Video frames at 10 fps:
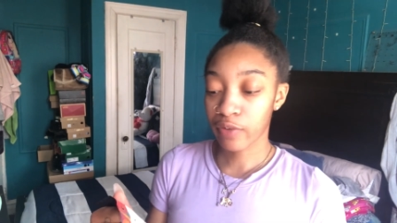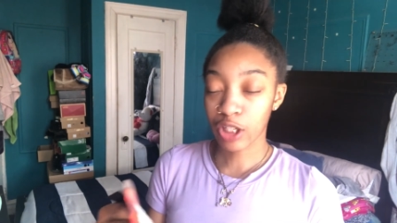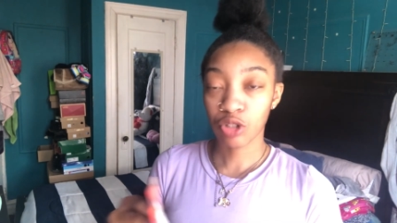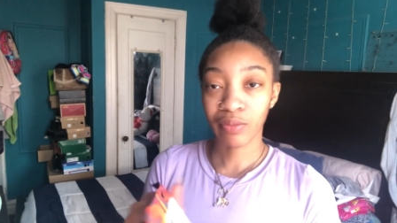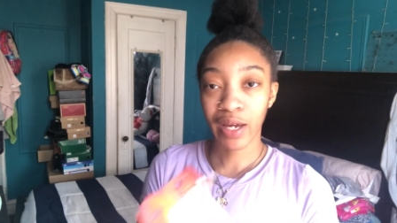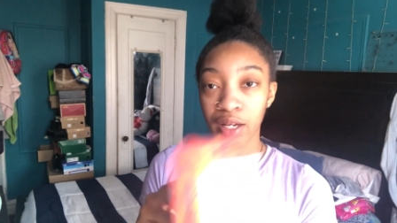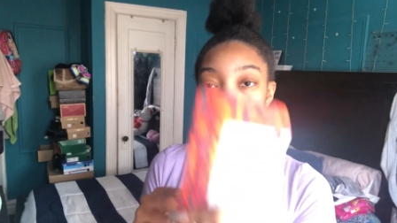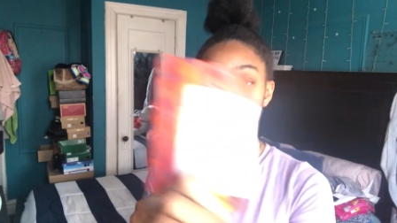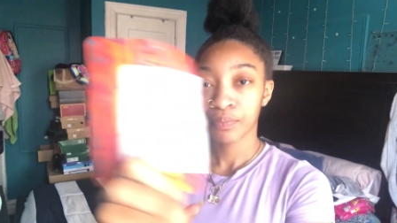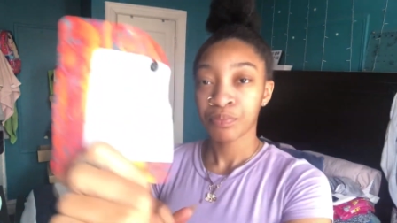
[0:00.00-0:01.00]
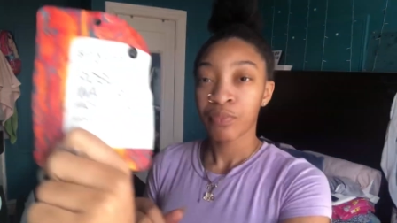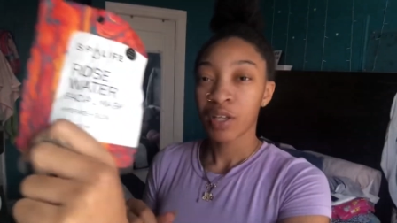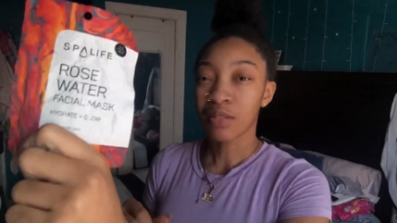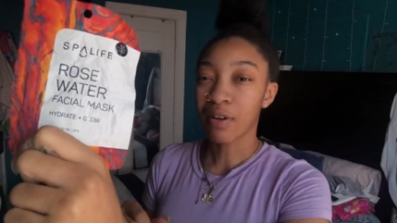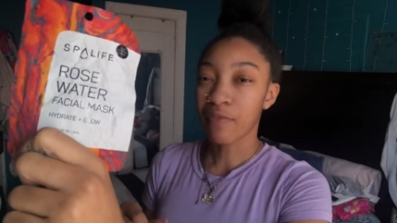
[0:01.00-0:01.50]
Facial Mask
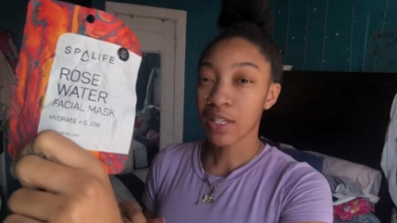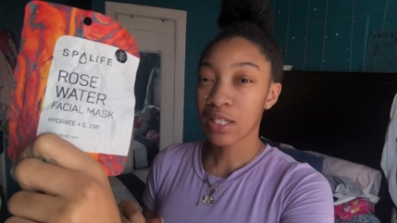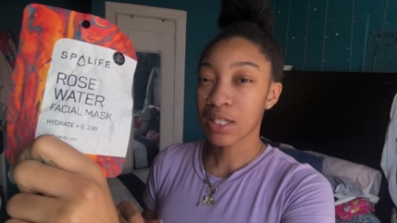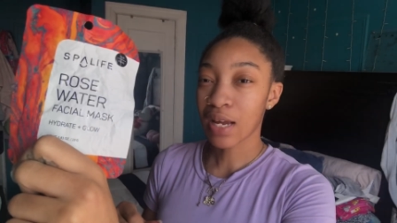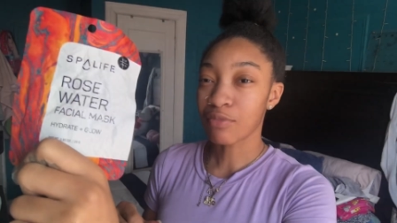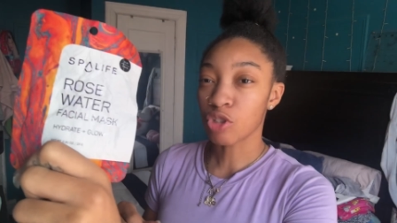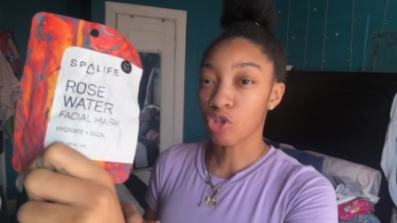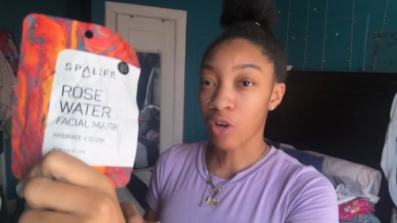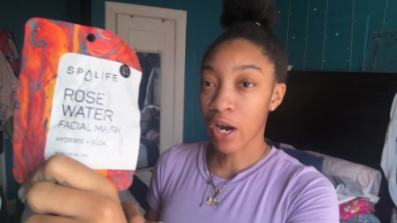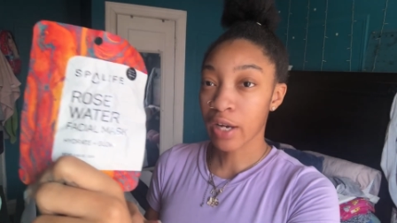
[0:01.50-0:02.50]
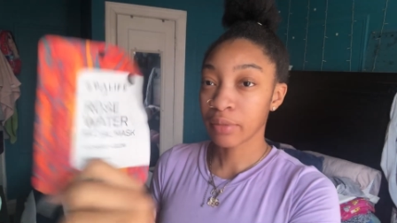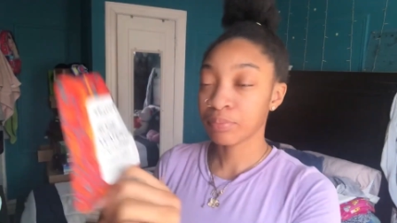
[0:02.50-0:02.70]
because my face is type dry.